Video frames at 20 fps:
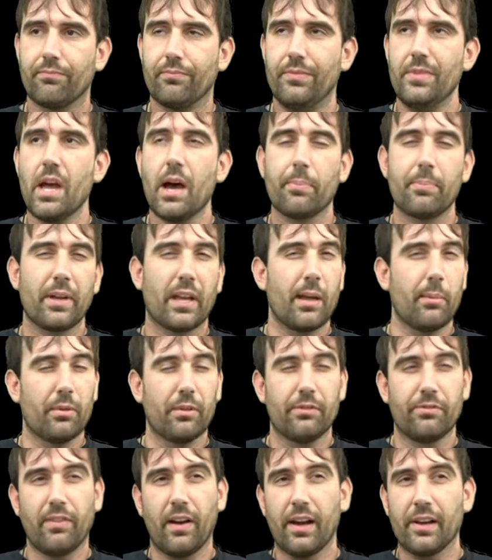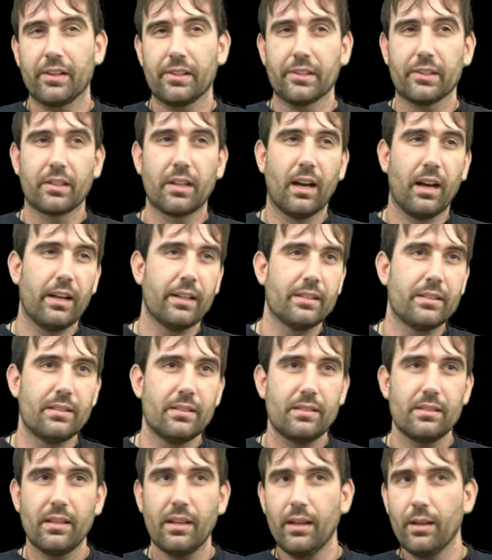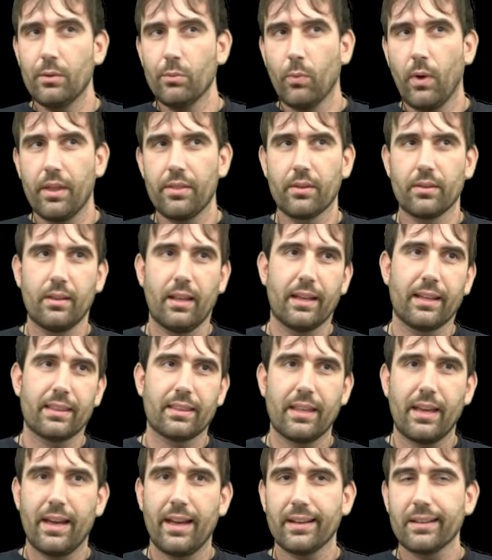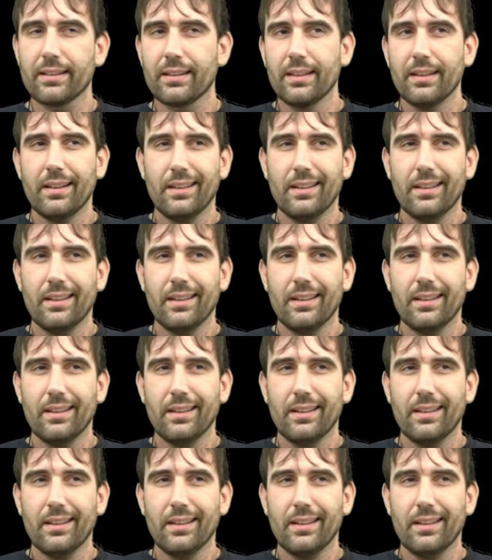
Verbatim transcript: not being able to fire your guns in weather like that